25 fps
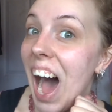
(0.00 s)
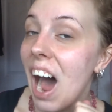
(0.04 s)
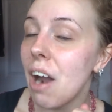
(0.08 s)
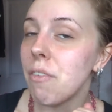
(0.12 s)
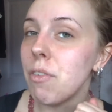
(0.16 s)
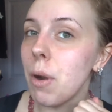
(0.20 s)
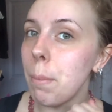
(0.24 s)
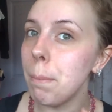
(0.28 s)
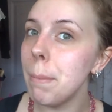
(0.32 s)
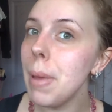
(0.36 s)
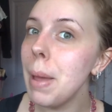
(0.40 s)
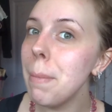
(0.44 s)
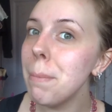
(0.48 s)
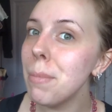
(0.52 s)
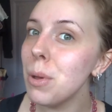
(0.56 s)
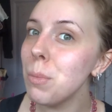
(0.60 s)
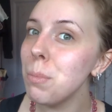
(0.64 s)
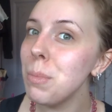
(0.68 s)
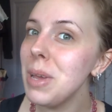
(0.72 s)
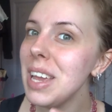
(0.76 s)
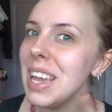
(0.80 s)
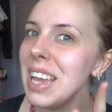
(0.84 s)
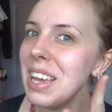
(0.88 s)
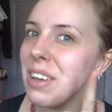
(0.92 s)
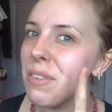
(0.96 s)
Remember
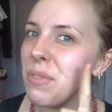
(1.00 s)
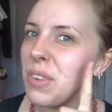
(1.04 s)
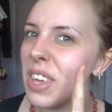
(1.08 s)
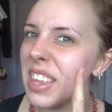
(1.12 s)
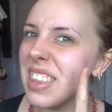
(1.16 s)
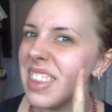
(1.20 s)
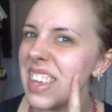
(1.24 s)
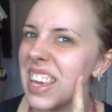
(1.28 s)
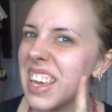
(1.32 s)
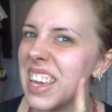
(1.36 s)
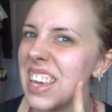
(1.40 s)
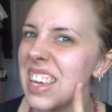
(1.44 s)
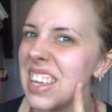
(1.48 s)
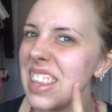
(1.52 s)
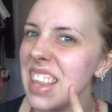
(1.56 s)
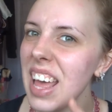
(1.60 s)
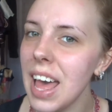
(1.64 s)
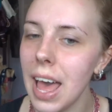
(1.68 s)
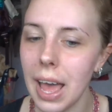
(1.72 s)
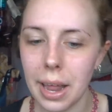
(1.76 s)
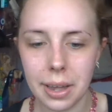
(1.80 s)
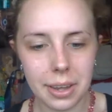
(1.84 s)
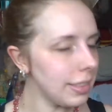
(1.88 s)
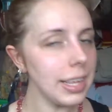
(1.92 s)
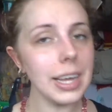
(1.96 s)
me if you think of
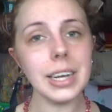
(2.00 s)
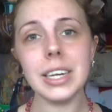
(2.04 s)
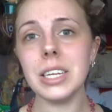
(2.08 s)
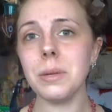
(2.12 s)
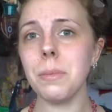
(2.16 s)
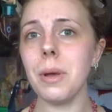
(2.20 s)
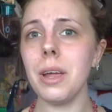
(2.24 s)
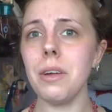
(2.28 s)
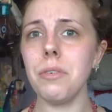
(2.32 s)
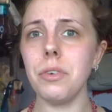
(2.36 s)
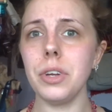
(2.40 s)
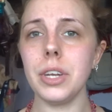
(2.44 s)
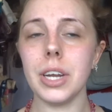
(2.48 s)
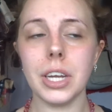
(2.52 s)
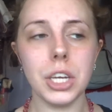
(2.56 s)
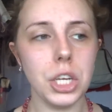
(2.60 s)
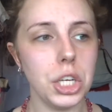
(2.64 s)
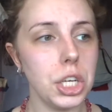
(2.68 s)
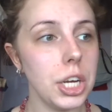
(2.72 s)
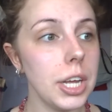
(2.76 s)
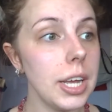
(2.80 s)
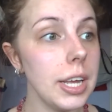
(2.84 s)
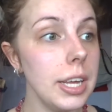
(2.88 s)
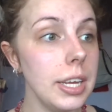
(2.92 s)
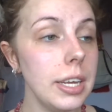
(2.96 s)
that. That is my everyday
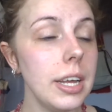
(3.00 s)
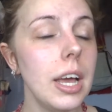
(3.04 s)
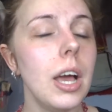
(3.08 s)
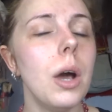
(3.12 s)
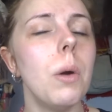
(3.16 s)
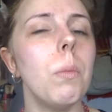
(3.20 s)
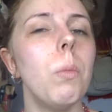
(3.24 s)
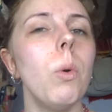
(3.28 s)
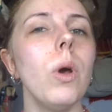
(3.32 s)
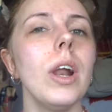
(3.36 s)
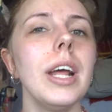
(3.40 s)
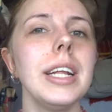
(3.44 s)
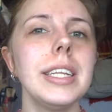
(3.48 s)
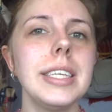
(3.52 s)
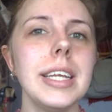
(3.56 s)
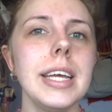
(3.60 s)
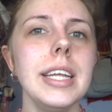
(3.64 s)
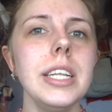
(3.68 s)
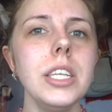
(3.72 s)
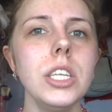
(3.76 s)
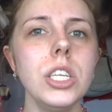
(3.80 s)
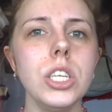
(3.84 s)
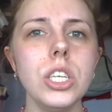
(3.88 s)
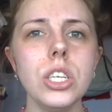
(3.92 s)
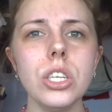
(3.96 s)
shade. What I
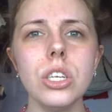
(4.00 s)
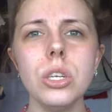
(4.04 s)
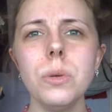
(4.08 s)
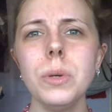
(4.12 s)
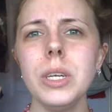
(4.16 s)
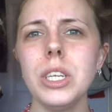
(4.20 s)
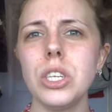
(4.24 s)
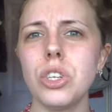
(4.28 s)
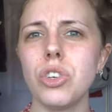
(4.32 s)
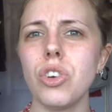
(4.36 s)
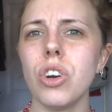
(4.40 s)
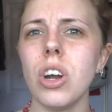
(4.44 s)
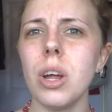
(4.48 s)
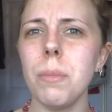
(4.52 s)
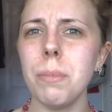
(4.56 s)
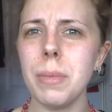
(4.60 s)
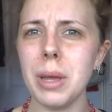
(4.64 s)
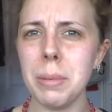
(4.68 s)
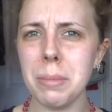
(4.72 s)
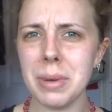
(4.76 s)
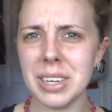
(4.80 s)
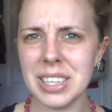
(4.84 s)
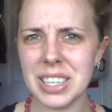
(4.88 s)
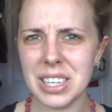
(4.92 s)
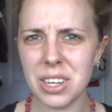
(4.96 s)
tend to do is try and
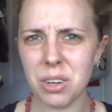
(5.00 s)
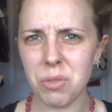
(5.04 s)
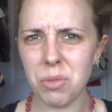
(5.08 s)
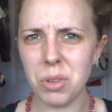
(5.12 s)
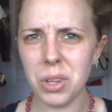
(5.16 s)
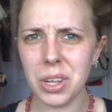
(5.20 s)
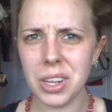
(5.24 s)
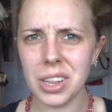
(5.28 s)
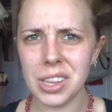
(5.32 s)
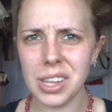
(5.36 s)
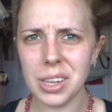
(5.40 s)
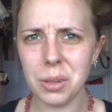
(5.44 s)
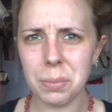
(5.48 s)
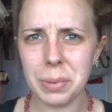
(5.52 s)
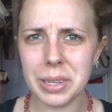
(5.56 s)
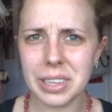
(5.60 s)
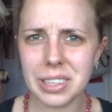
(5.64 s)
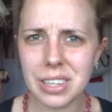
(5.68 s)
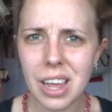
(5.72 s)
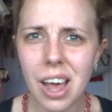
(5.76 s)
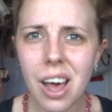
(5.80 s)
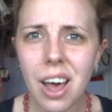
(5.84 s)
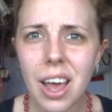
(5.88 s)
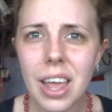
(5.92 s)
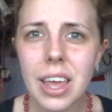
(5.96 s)
make myself look a little bit
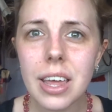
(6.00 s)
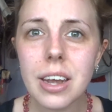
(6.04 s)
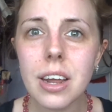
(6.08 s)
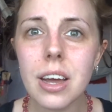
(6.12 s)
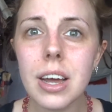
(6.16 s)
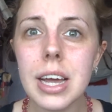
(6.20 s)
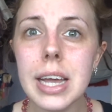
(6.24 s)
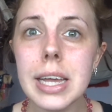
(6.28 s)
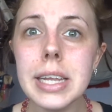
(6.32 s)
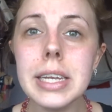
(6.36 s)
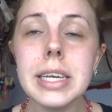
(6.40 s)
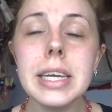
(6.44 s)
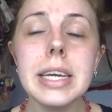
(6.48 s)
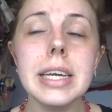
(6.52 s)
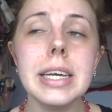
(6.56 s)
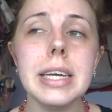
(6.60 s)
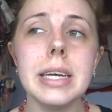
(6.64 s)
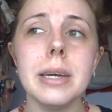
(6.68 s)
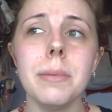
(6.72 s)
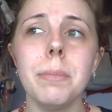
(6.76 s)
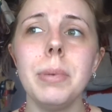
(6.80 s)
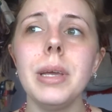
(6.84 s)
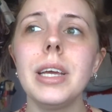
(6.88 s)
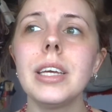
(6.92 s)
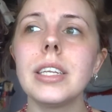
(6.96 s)
tired-eyed
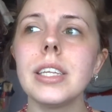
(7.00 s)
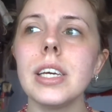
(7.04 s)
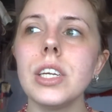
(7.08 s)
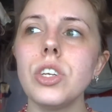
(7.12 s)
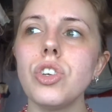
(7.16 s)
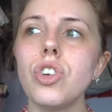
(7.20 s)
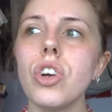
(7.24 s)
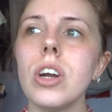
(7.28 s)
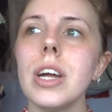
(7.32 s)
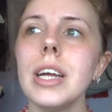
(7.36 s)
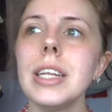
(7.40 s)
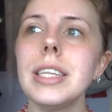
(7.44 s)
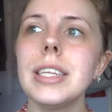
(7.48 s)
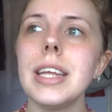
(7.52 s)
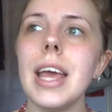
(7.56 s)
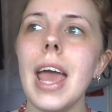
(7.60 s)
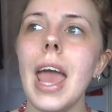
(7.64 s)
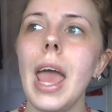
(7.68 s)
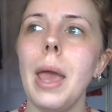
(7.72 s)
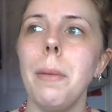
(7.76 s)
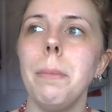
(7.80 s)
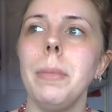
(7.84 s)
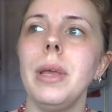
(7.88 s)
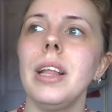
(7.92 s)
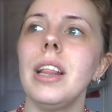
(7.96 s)
because I try to
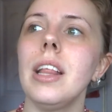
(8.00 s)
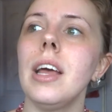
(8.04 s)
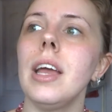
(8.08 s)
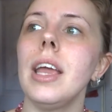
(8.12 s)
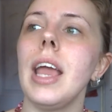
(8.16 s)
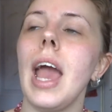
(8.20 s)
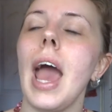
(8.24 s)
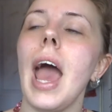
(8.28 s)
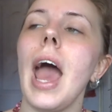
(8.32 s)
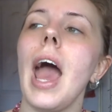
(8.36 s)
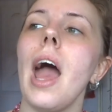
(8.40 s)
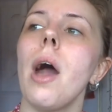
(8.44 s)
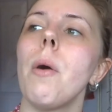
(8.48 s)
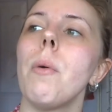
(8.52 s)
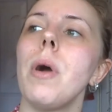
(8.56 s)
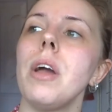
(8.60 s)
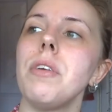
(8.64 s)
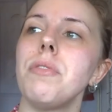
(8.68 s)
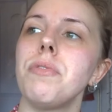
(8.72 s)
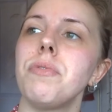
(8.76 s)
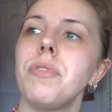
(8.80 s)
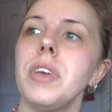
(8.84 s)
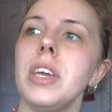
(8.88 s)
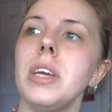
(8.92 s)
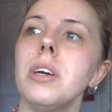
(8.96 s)
emulate how I
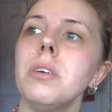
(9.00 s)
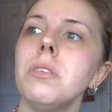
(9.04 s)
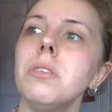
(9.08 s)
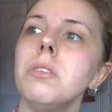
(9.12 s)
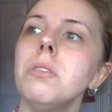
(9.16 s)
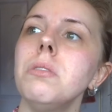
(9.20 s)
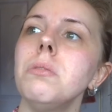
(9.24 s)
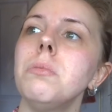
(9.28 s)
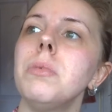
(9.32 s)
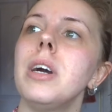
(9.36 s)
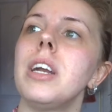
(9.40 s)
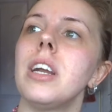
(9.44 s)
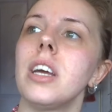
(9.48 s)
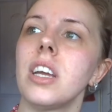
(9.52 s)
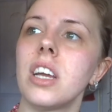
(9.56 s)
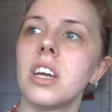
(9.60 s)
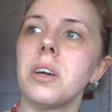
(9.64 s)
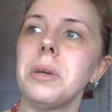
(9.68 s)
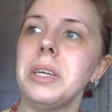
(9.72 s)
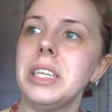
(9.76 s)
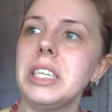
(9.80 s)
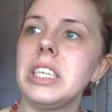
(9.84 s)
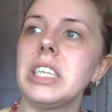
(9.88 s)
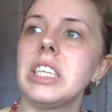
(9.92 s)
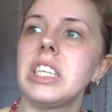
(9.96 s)
feel when I go
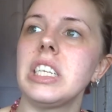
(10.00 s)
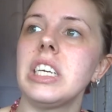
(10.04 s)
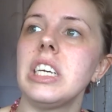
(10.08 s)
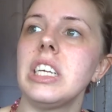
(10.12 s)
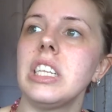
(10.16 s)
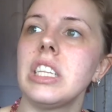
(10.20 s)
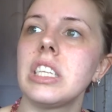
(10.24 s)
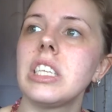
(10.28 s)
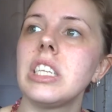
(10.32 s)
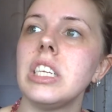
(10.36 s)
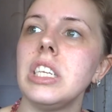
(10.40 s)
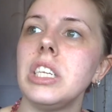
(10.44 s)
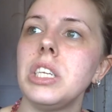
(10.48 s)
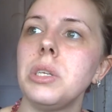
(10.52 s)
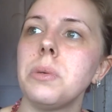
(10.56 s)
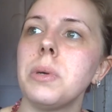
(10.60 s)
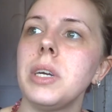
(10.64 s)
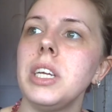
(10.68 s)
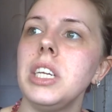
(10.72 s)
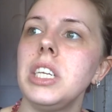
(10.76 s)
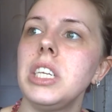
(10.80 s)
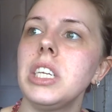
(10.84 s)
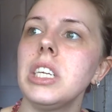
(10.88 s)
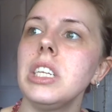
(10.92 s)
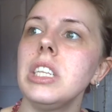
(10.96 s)
into certain
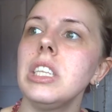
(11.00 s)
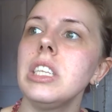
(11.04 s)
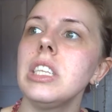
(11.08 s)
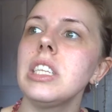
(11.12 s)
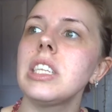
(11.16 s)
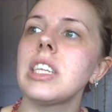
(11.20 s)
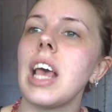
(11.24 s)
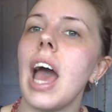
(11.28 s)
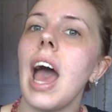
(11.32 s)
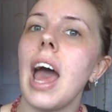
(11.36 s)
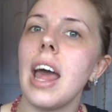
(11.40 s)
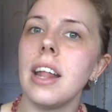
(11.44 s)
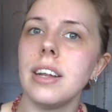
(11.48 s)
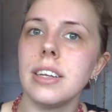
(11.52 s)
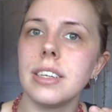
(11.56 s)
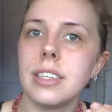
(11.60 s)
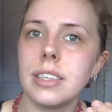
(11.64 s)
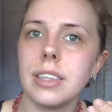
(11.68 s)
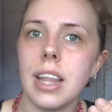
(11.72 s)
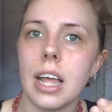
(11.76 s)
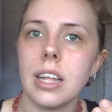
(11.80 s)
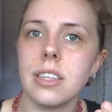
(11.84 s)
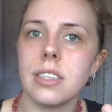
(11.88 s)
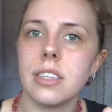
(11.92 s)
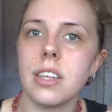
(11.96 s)
situations, and
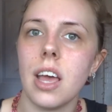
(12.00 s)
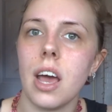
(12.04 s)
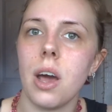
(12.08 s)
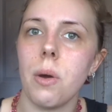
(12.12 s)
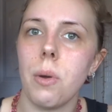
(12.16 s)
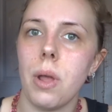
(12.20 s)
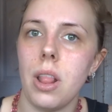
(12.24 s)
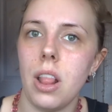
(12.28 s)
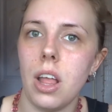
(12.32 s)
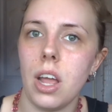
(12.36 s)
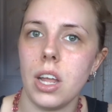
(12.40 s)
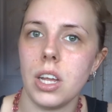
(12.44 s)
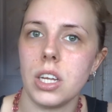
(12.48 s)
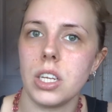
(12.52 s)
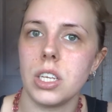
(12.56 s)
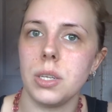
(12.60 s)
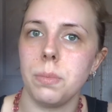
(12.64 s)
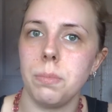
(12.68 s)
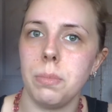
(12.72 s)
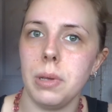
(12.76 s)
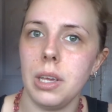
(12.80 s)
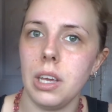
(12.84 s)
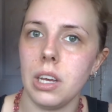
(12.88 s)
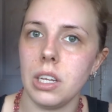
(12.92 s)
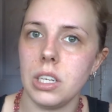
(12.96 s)
that's how I like to
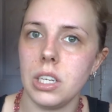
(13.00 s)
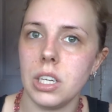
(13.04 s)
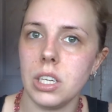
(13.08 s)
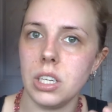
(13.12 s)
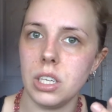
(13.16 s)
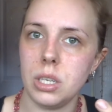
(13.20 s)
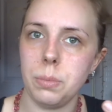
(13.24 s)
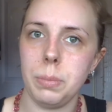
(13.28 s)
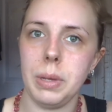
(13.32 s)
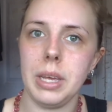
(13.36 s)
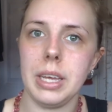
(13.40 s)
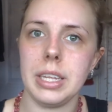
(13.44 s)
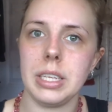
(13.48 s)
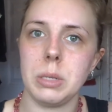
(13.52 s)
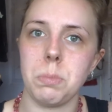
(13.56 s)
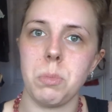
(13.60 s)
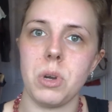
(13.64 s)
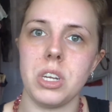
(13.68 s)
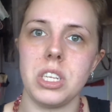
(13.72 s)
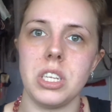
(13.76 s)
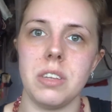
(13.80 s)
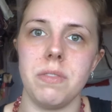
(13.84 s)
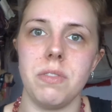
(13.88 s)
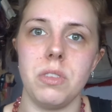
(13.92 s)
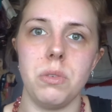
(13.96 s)
be. I tend to be
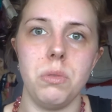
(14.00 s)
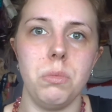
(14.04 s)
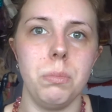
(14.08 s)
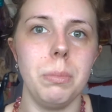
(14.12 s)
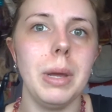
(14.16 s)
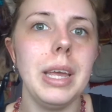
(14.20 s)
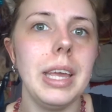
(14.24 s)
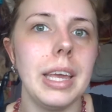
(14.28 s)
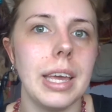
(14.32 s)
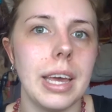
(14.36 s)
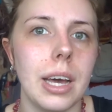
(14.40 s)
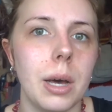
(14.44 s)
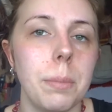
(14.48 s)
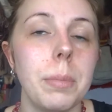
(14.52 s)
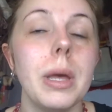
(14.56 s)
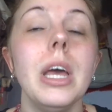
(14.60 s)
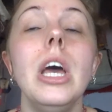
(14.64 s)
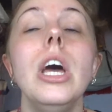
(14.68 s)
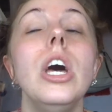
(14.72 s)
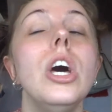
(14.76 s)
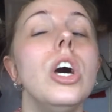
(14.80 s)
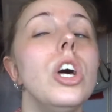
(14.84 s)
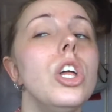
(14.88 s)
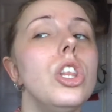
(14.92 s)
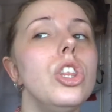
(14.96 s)
expressive through makeup.
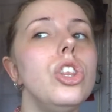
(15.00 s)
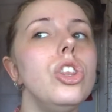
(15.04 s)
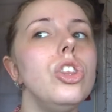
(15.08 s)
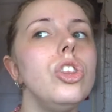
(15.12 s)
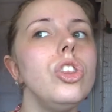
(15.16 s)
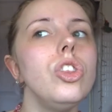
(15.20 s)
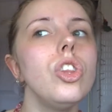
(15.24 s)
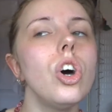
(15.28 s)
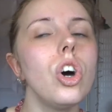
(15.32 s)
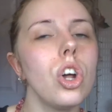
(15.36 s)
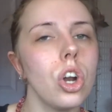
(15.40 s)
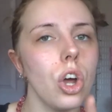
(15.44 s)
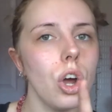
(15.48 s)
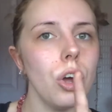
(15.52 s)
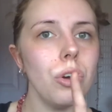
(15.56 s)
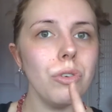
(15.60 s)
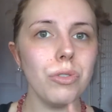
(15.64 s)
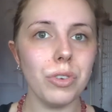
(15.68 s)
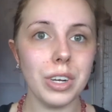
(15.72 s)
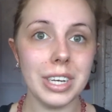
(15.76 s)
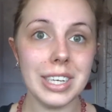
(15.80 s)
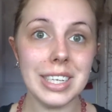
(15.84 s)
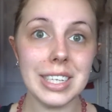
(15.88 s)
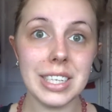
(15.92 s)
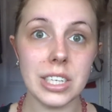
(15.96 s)
Not
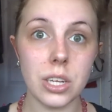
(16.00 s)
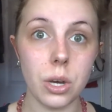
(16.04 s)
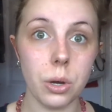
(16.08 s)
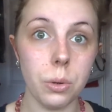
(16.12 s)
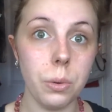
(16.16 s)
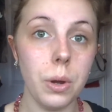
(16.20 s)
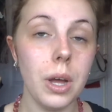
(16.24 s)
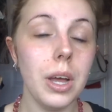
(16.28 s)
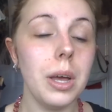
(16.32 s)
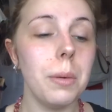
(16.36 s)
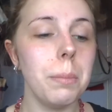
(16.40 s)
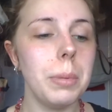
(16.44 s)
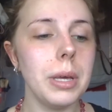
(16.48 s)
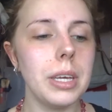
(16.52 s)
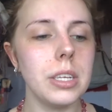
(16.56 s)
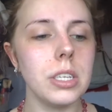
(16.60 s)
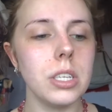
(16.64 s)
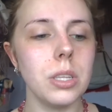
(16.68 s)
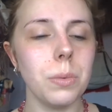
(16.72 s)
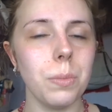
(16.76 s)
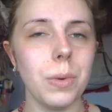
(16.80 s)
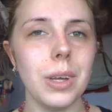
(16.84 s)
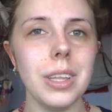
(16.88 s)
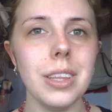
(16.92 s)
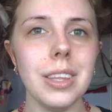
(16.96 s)
overly so, because
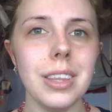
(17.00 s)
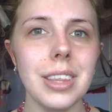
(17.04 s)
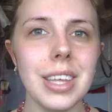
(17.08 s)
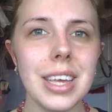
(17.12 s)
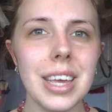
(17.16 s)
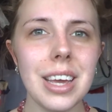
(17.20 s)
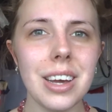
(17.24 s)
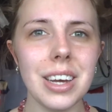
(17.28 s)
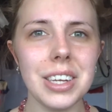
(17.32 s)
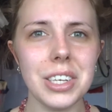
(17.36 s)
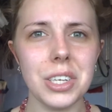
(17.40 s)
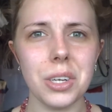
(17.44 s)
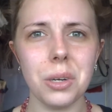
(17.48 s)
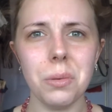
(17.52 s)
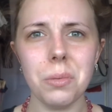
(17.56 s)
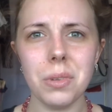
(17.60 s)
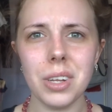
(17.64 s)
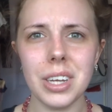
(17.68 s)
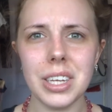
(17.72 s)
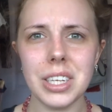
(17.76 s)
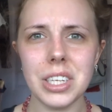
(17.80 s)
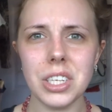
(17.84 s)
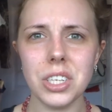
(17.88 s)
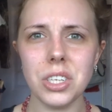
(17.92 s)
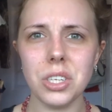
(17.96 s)
the one thing I don't
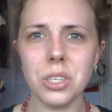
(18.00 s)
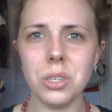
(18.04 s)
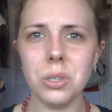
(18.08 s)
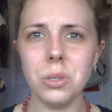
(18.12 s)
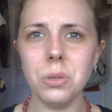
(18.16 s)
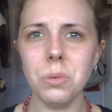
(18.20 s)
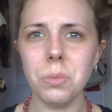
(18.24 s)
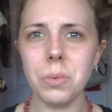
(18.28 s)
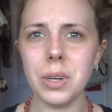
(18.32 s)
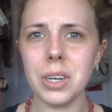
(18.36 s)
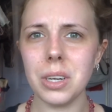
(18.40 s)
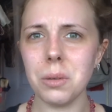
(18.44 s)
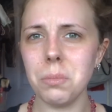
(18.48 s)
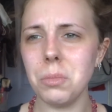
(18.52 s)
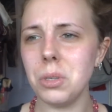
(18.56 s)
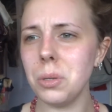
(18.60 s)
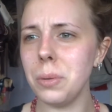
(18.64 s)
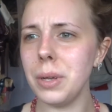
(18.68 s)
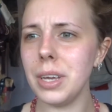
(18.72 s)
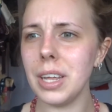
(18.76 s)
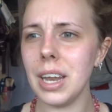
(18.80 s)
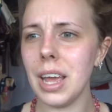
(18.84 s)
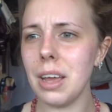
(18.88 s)
like to do when I'm doing an